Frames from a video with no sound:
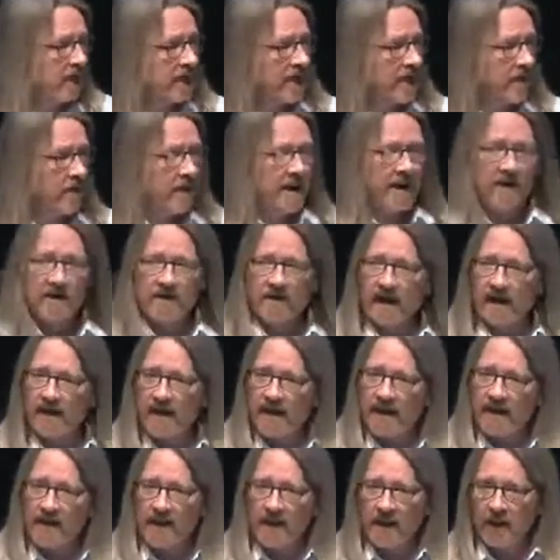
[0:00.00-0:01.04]
another way to say
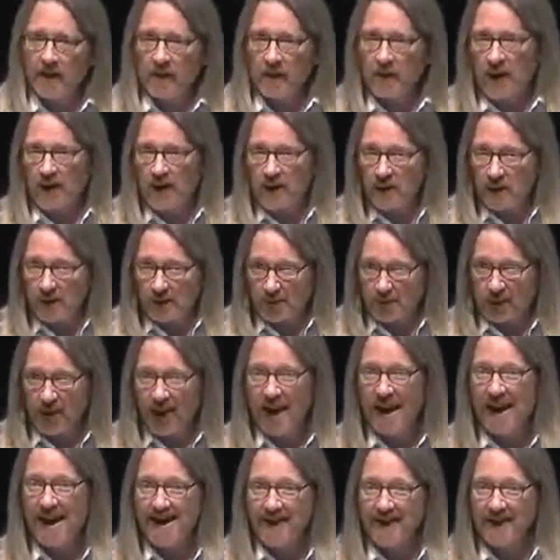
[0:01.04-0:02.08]
that is that you're trying to
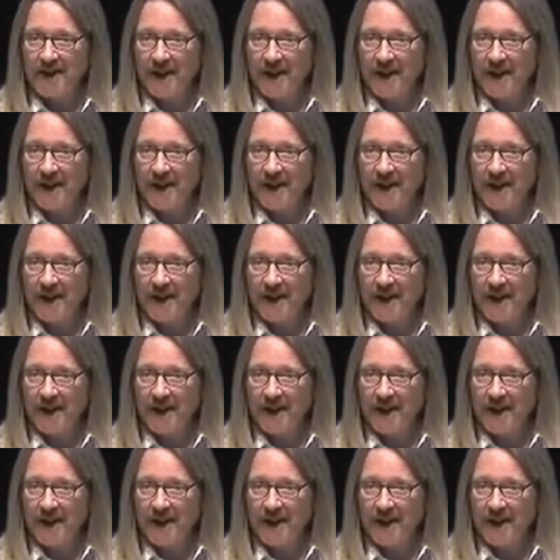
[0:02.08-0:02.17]
apply